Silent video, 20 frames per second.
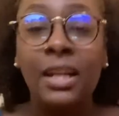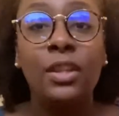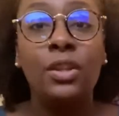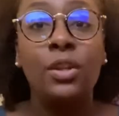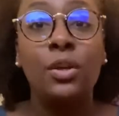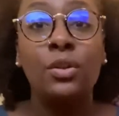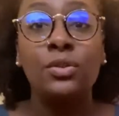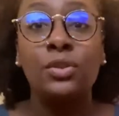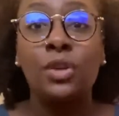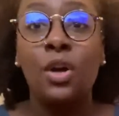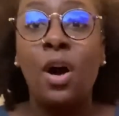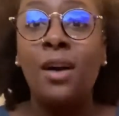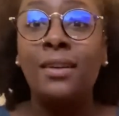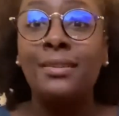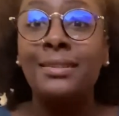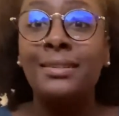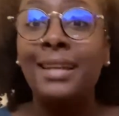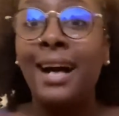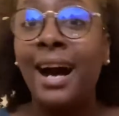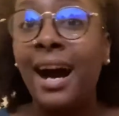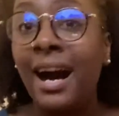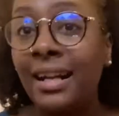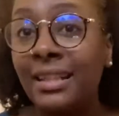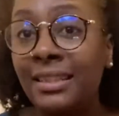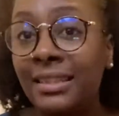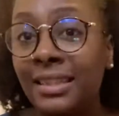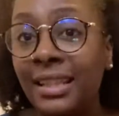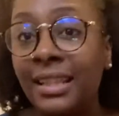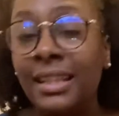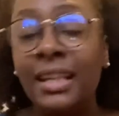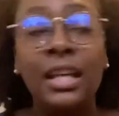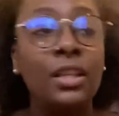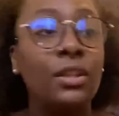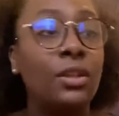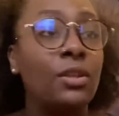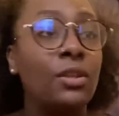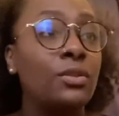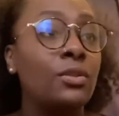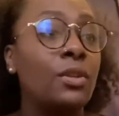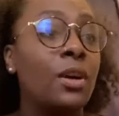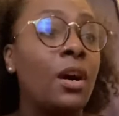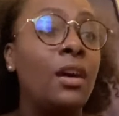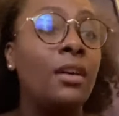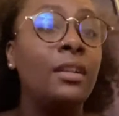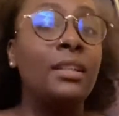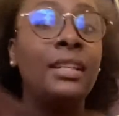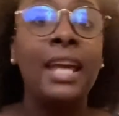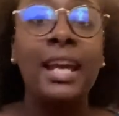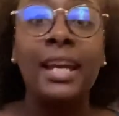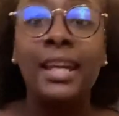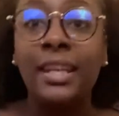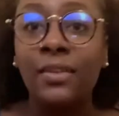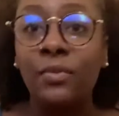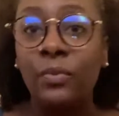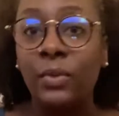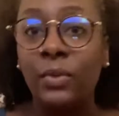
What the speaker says: Those are all toxic. Those are all negative.